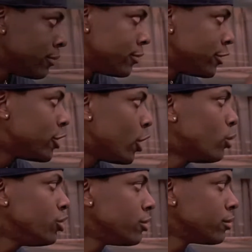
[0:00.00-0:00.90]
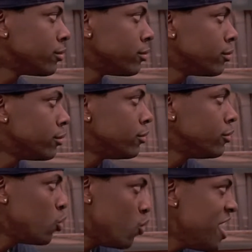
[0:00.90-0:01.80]
more interested in obedience
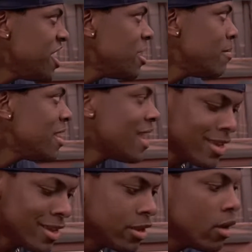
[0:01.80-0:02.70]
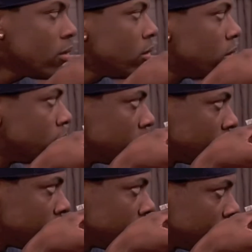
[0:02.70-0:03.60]
than artistry. He accused
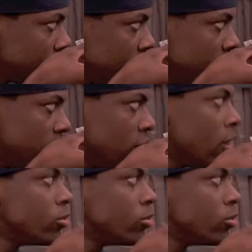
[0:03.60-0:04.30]
powerful men of